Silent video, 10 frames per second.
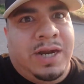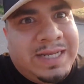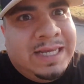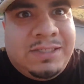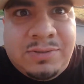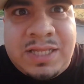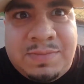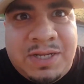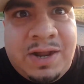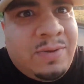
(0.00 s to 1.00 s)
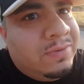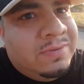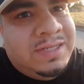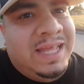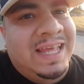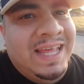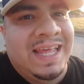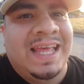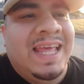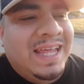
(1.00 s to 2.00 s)
to get to them, you know?
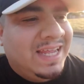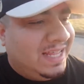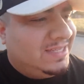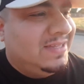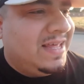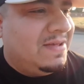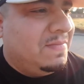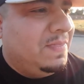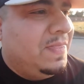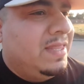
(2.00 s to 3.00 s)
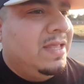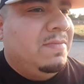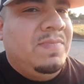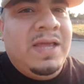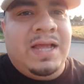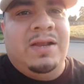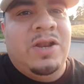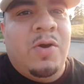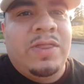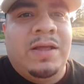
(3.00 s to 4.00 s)
Get to them.
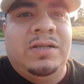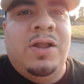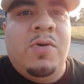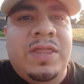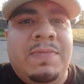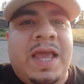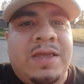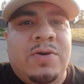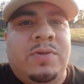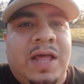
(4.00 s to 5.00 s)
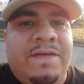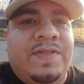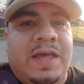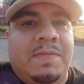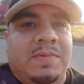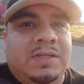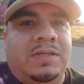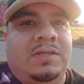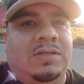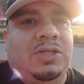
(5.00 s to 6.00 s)
Know them that you love
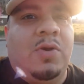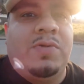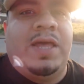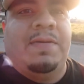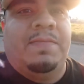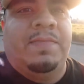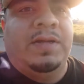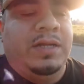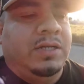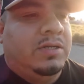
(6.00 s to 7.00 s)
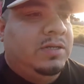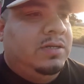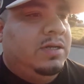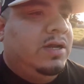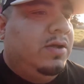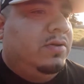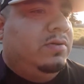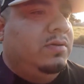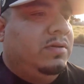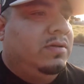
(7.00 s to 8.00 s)
them. Show them. You know?
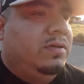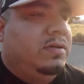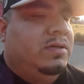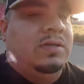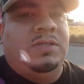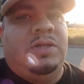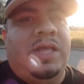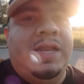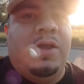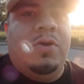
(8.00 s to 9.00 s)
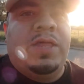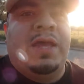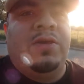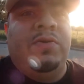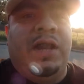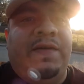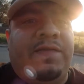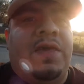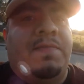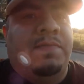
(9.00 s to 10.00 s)
So they know that you
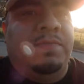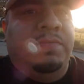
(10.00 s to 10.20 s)
love them.